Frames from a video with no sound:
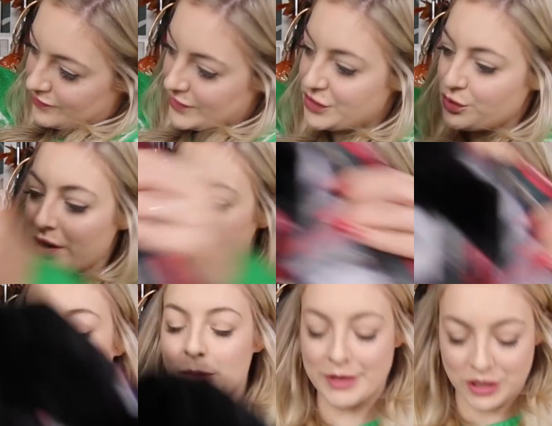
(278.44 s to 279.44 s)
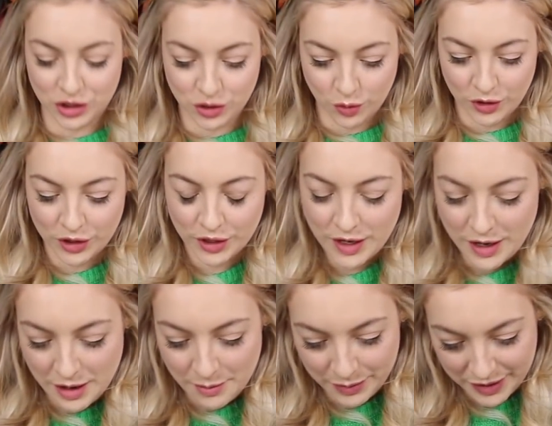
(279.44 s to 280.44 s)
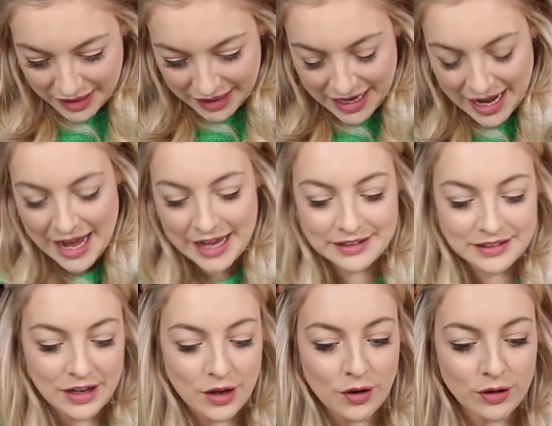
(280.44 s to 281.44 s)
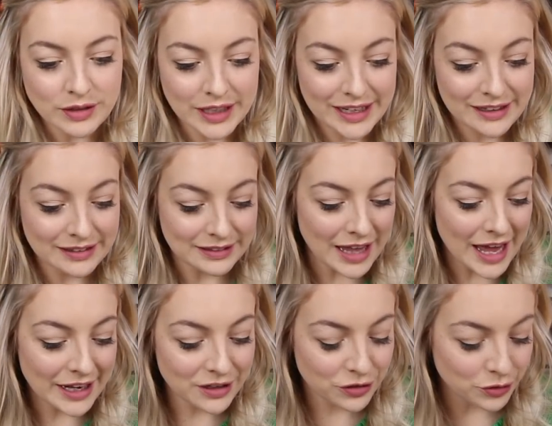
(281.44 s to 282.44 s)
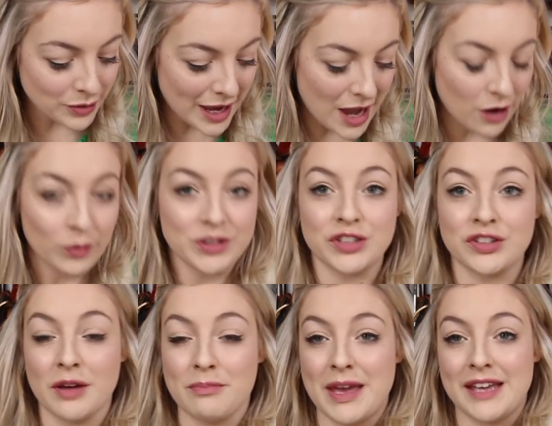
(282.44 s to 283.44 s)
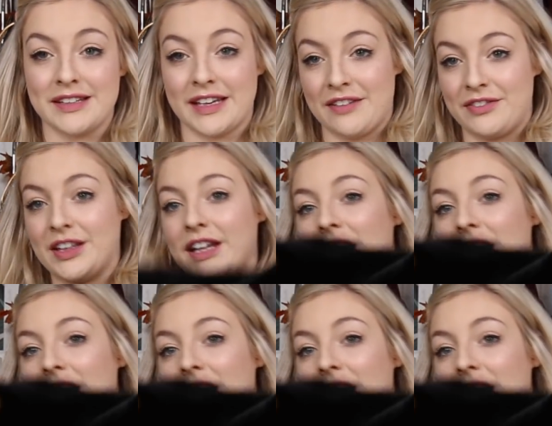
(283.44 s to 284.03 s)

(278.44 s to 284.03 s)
This one is a little bit shorter, but it is lined throughout, which is amazing. I feel